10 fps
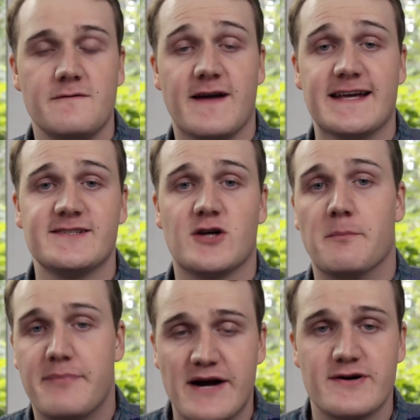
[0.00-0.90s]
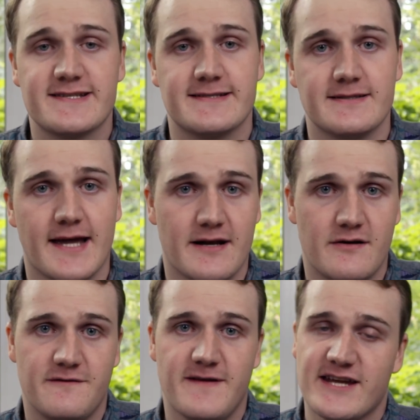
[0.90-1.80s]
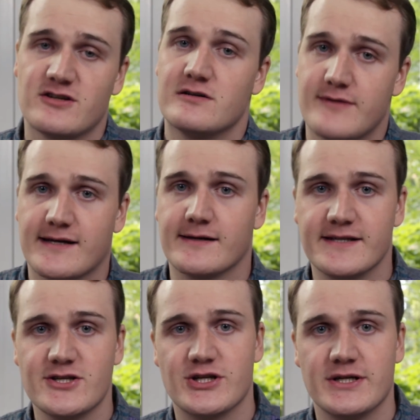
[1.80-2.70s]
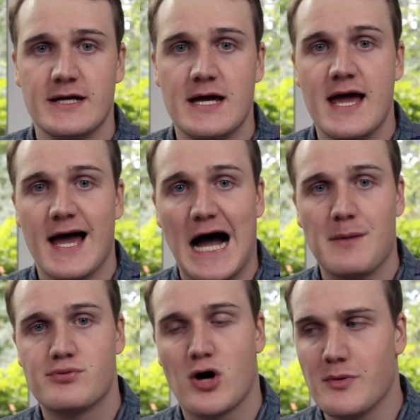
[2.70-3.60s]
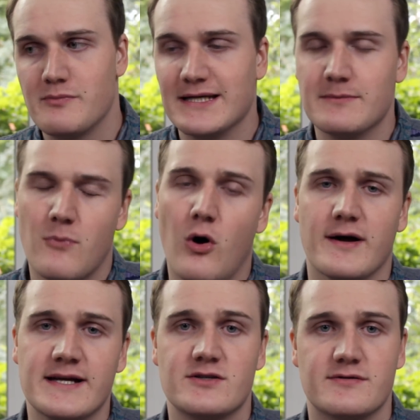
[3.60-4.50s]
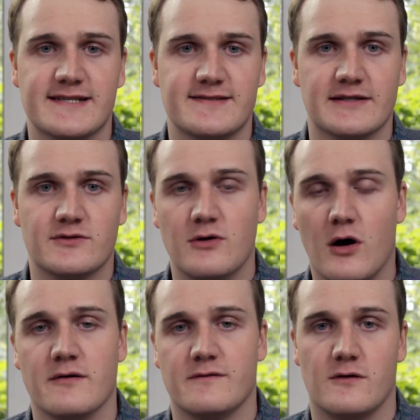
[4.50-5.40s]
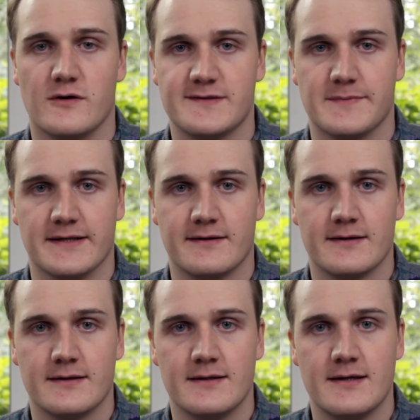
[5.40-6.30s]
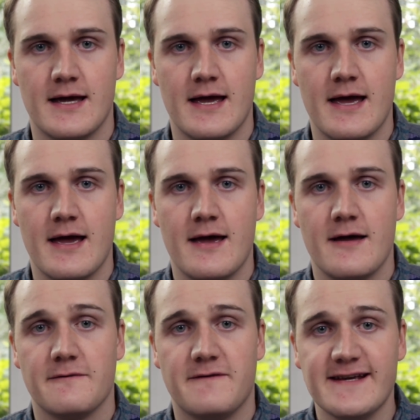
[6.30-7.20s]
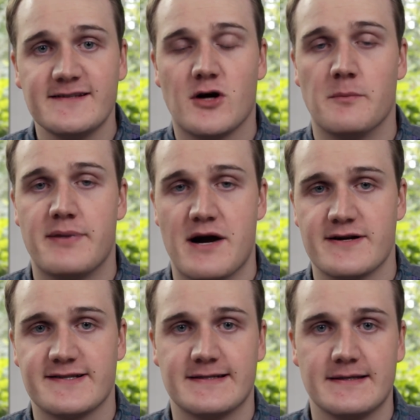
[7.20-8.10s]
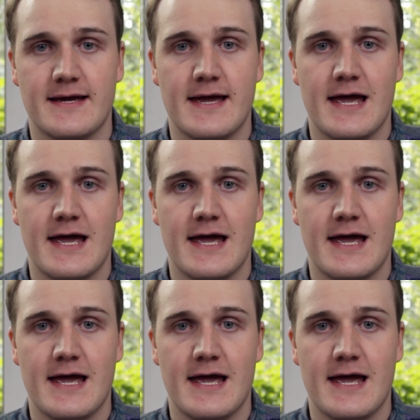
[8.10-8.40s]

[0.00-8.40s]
Face comparison and facial recognition are probably more interesting to law enforcement. Face comparison